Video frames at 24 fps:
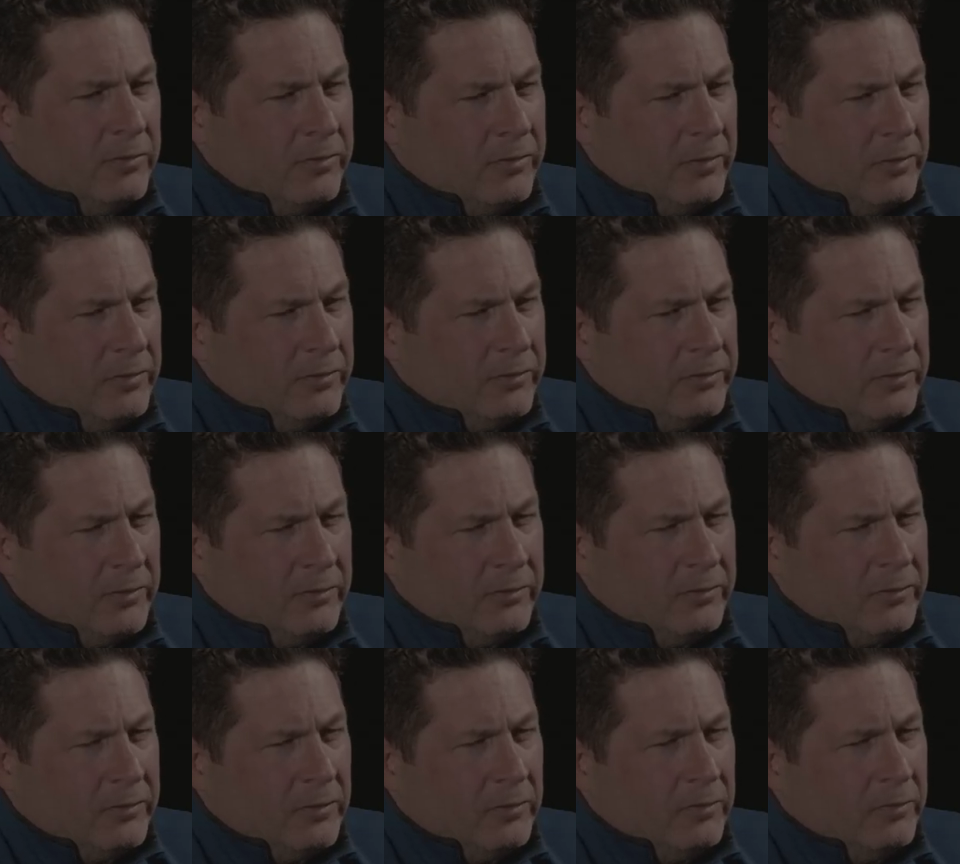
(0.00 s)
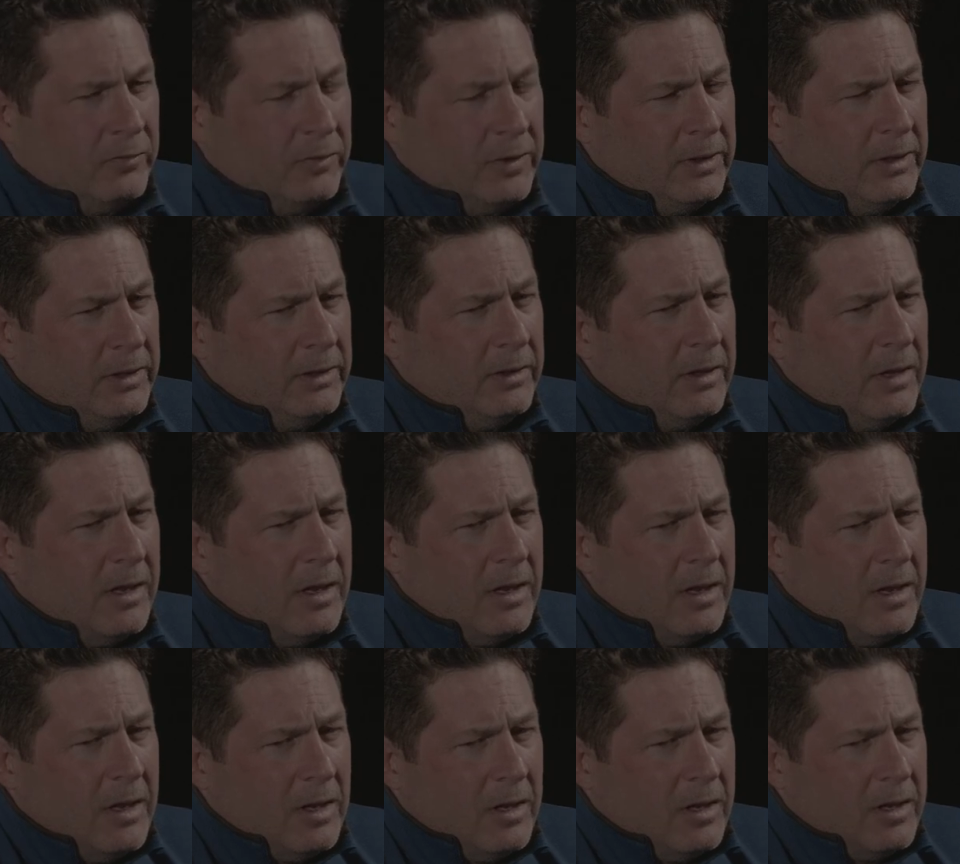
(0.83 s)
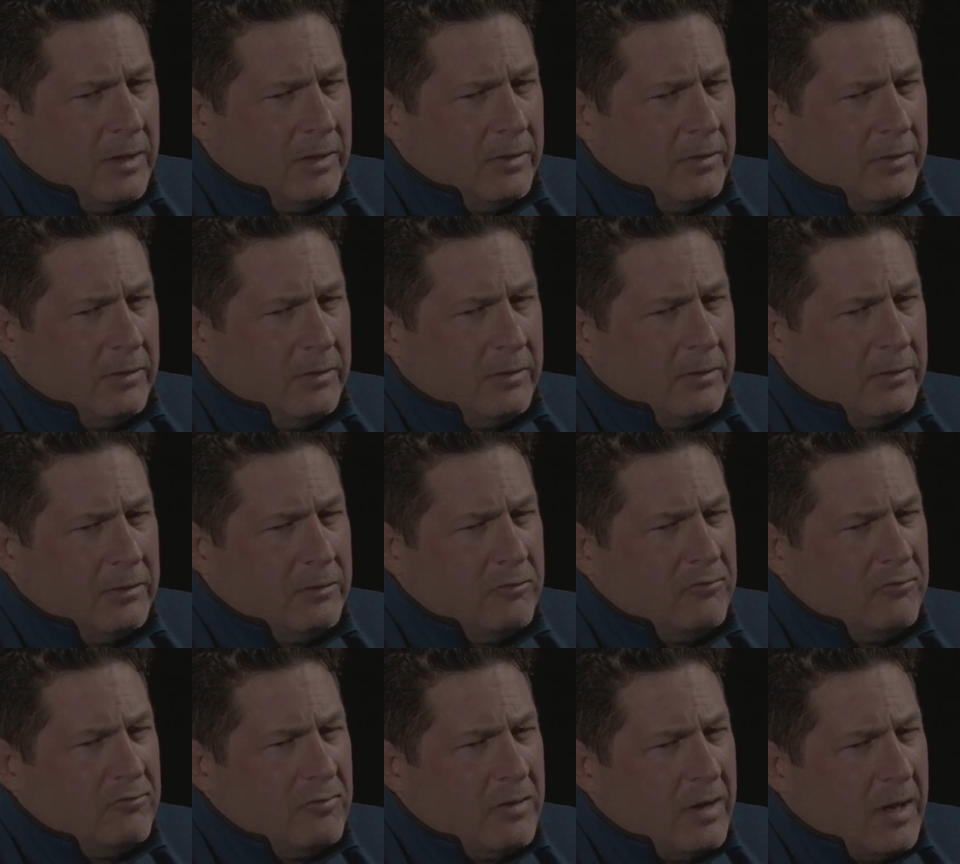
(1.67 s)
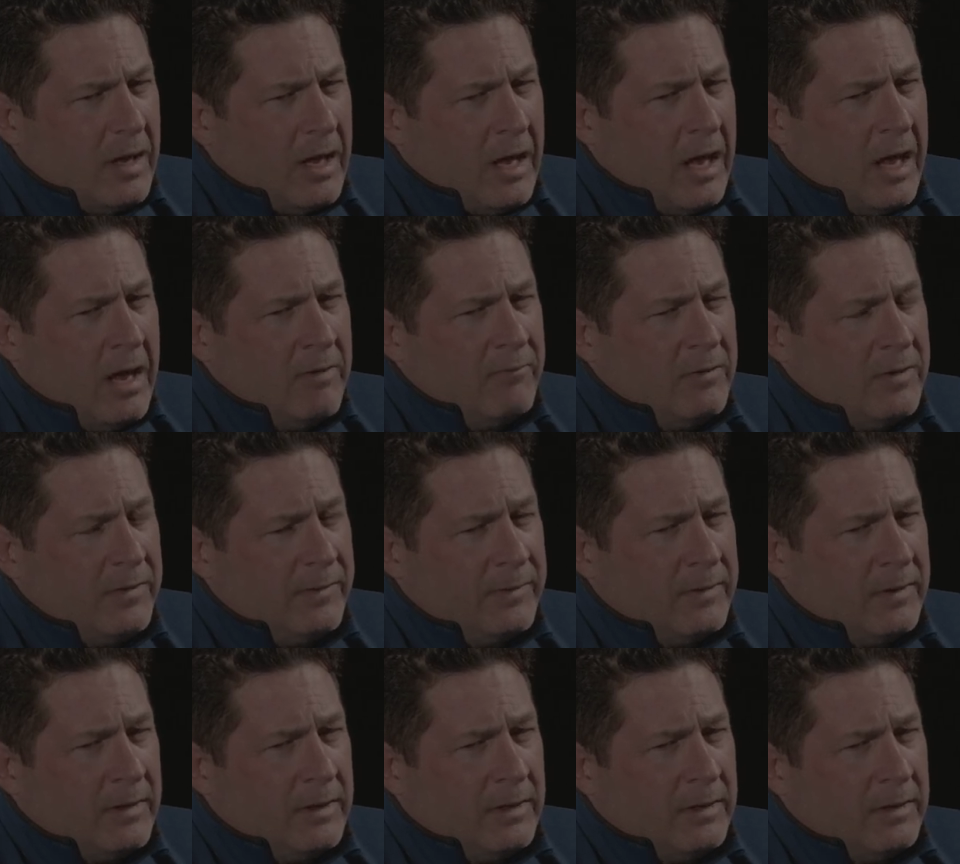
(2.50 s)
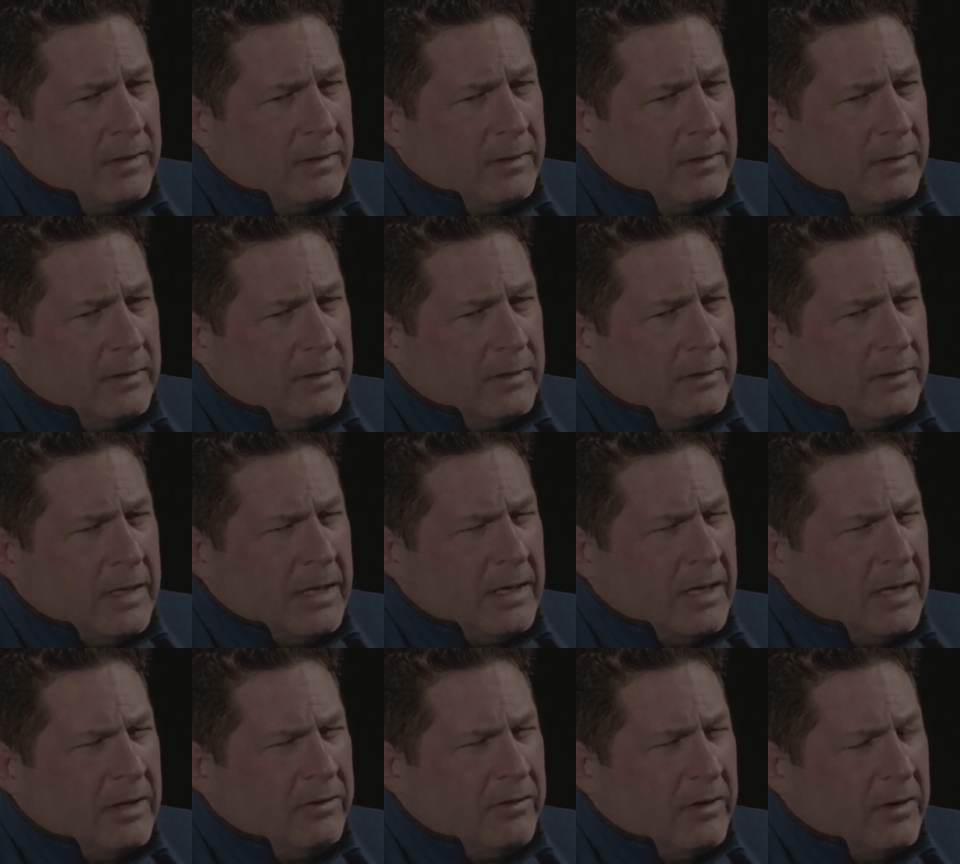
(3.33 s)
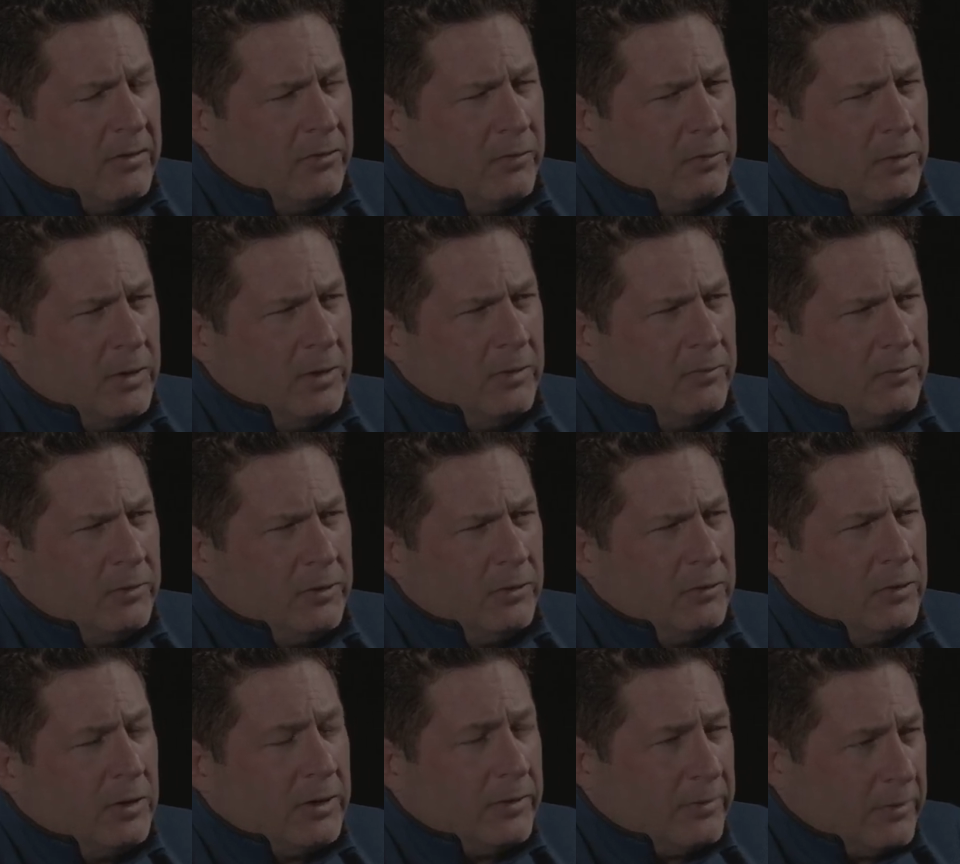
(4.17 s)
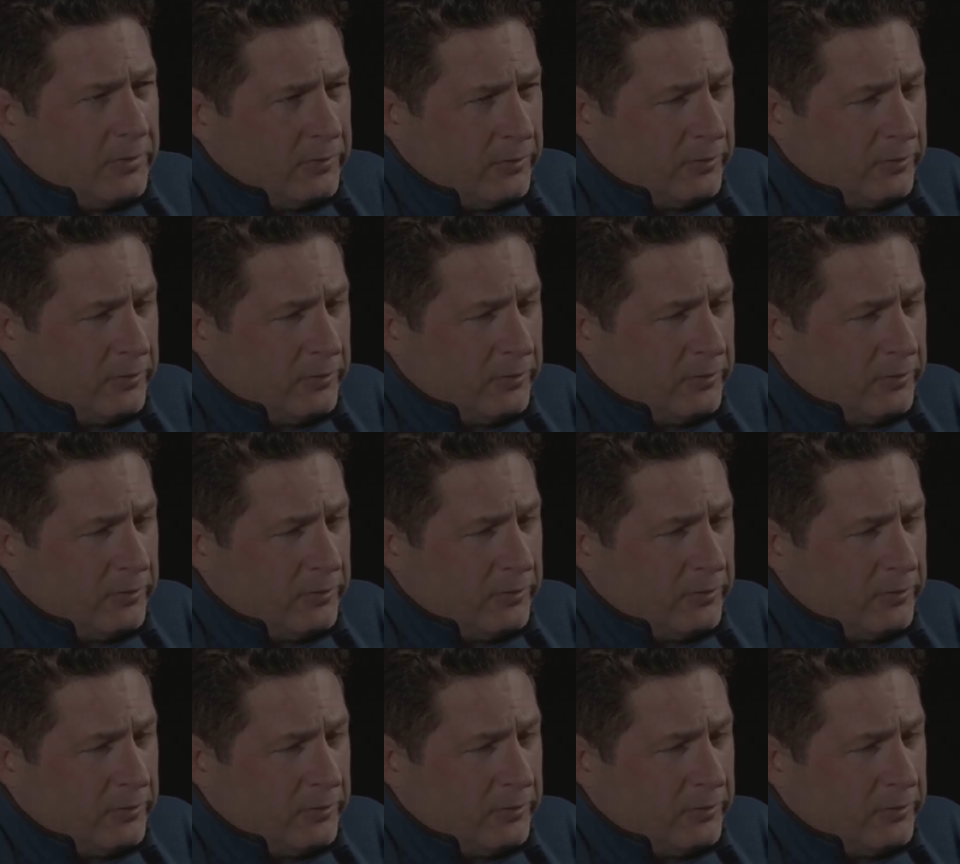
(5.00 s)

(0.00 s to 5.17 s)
So okay. so so so really, everything like it's it's weird when you look at. It.